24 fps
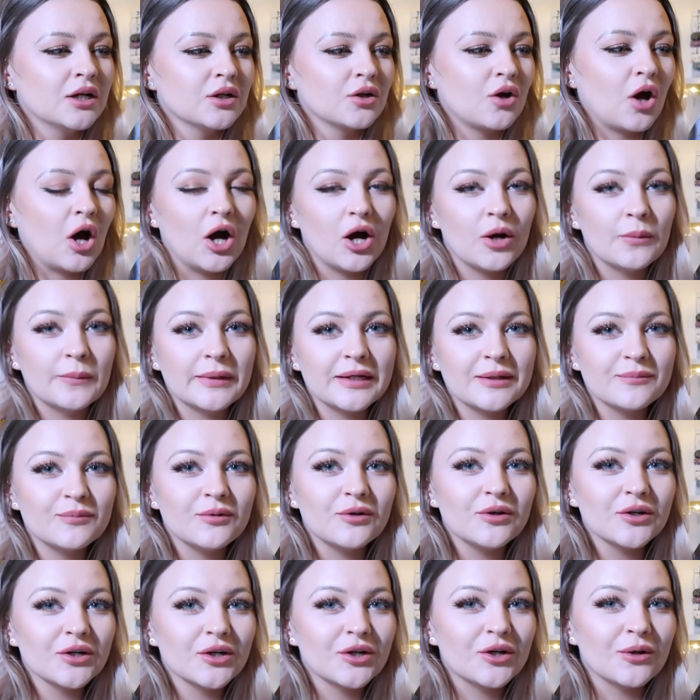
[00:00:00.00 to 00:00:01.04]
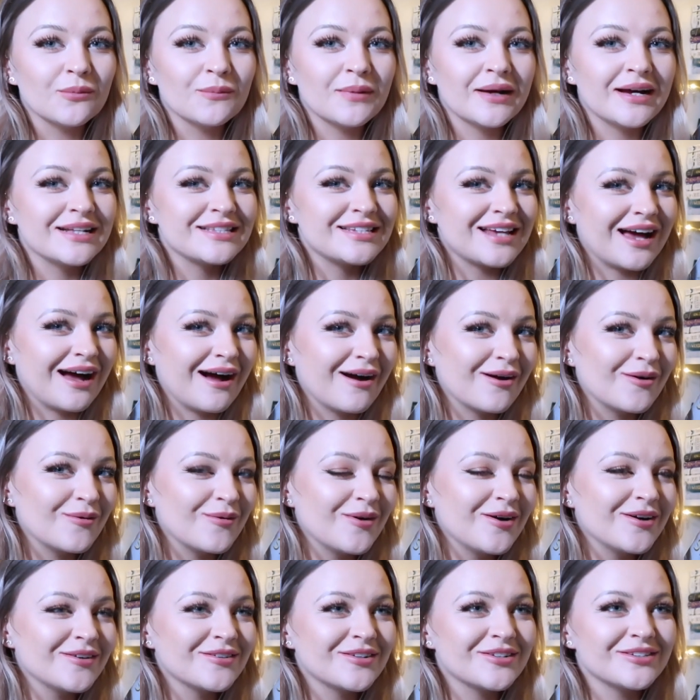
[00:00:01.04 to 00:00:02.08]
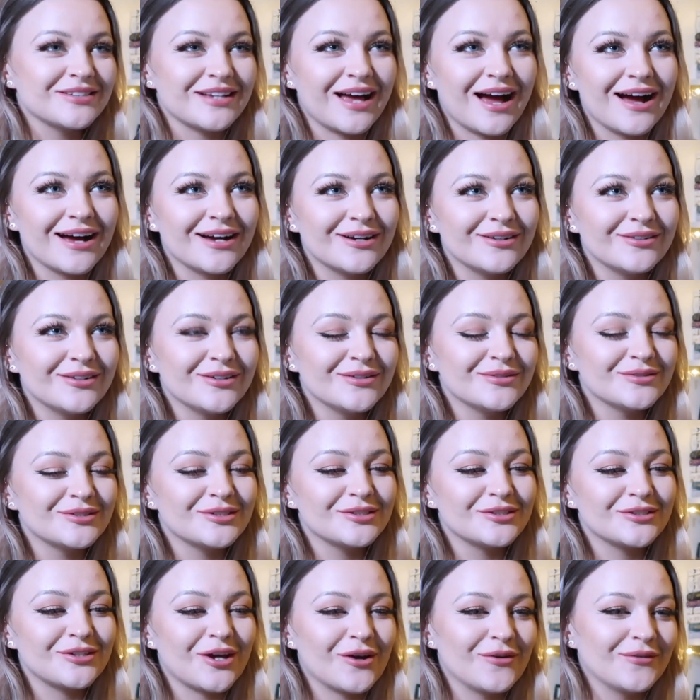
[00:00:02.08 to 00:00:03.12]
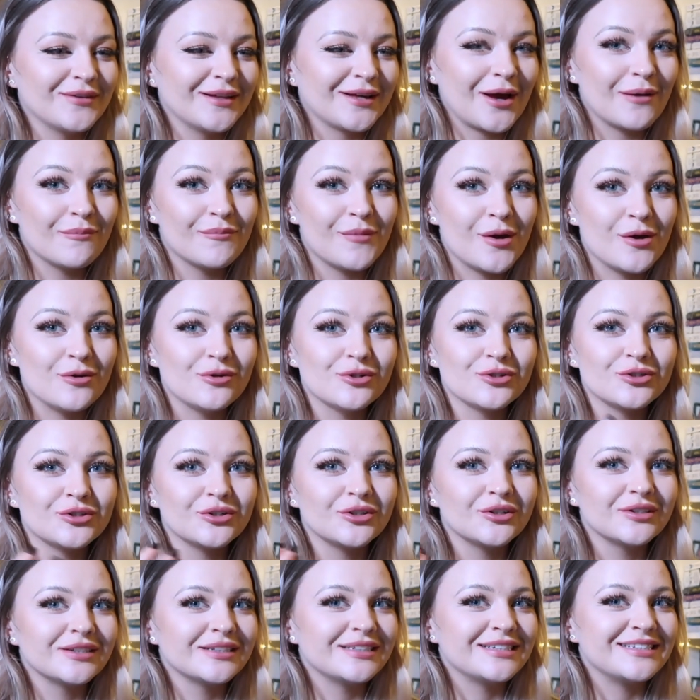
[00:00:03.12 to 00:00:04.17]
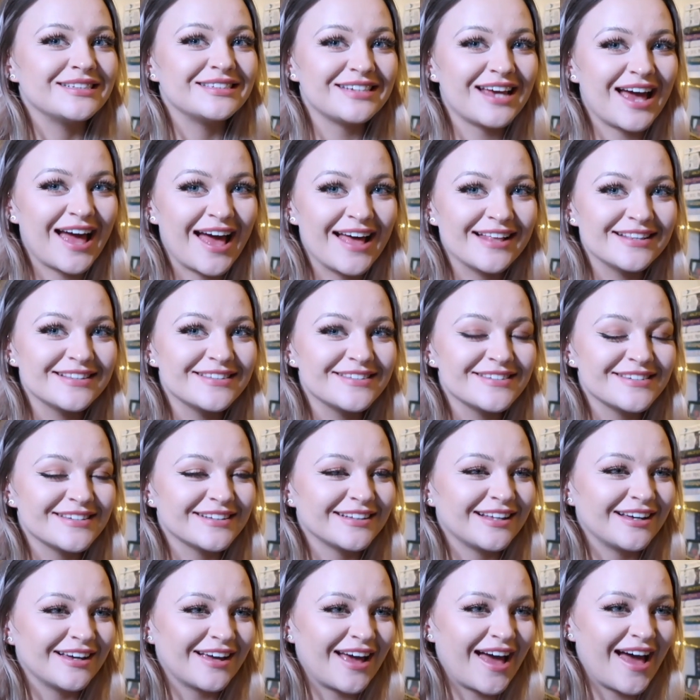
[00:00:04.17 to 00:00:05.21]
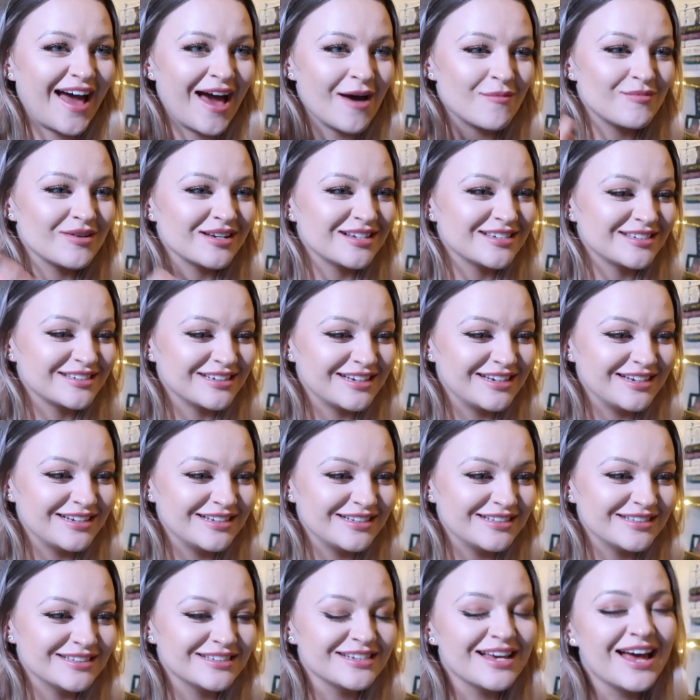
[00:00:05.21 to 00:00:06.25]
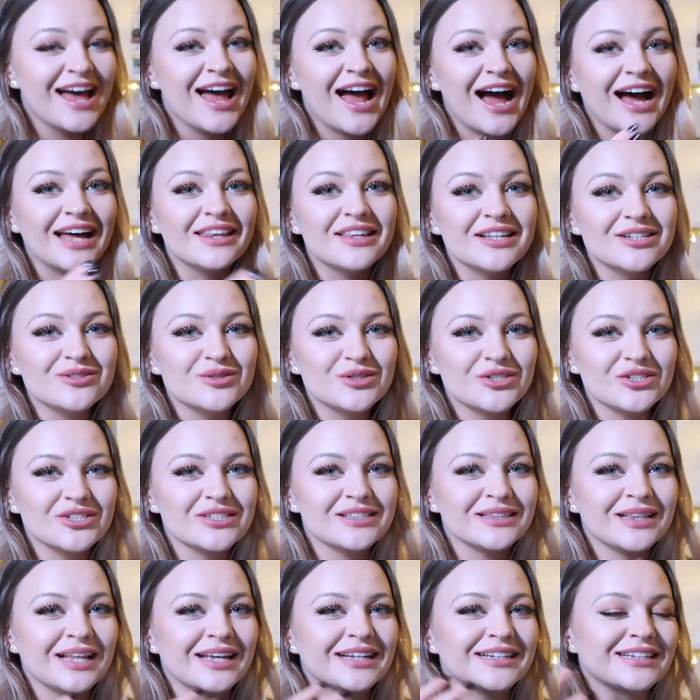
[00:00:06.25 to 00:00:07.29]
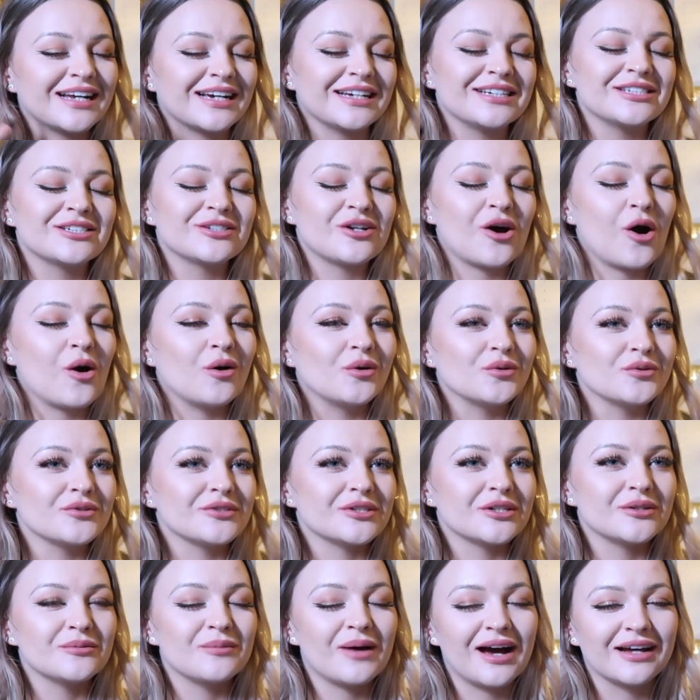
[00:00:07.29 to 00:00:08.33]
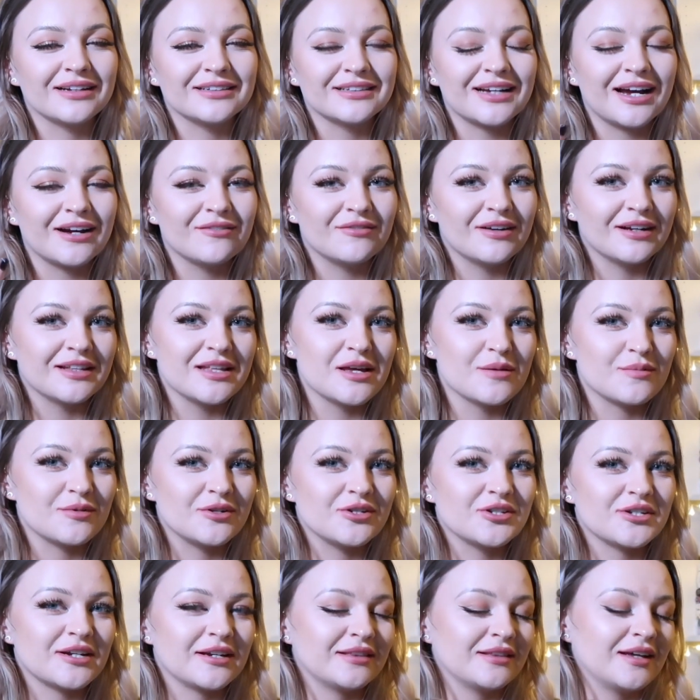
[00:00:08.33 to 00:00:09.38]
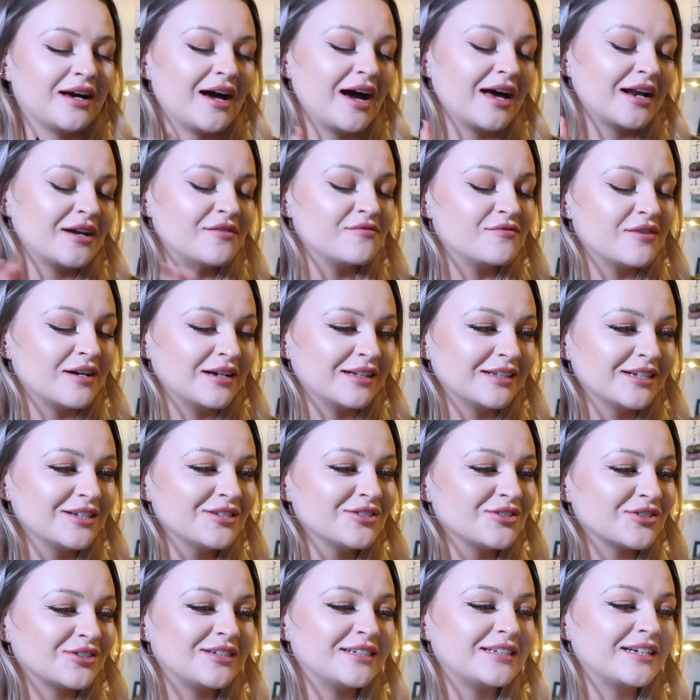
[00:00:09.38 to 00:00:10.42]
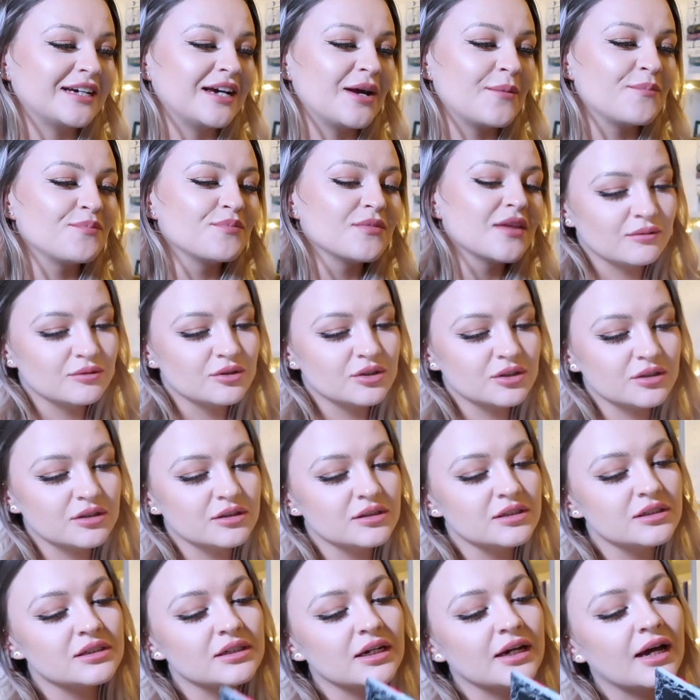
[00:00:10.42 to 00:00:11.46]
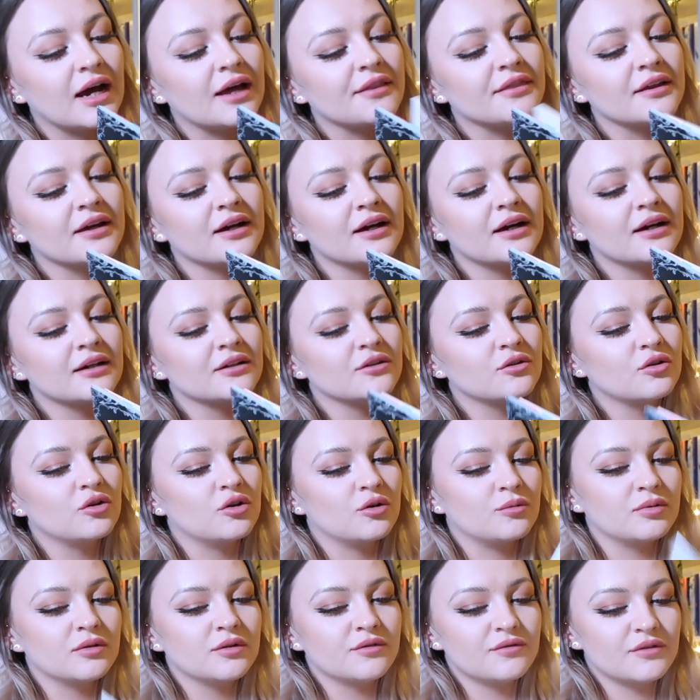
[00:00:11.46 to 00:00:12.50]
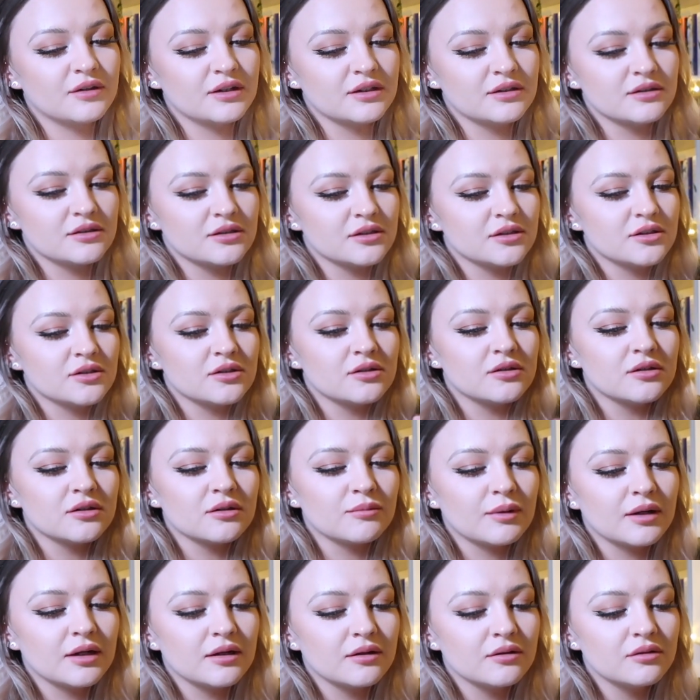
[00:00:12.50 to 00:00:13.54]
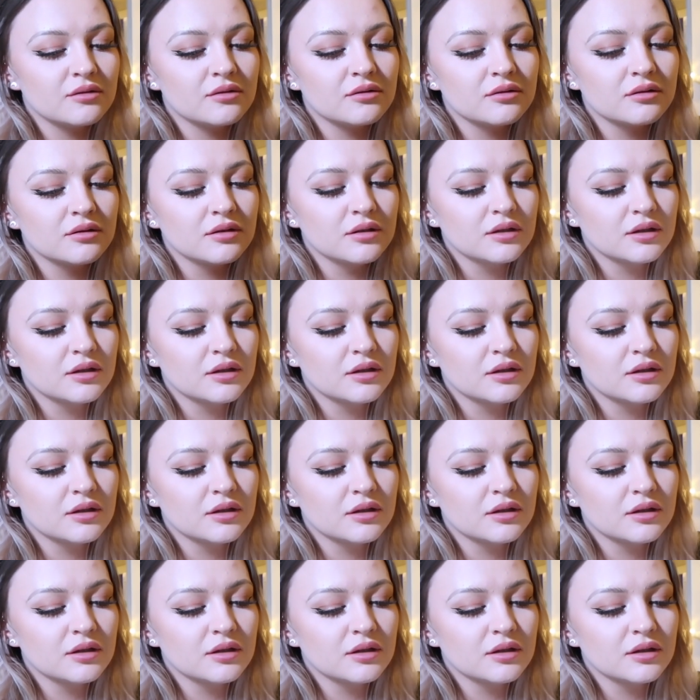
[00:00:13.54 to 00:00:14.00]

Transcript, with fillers: calming book compared to ACOWAR because ACOWAR was so like emotional and intense and like epic scenes and this is just like nice and wholesome and I really appreciate that and I really enjoyed it. I'm just going to see I think I had a couple of things to talk about.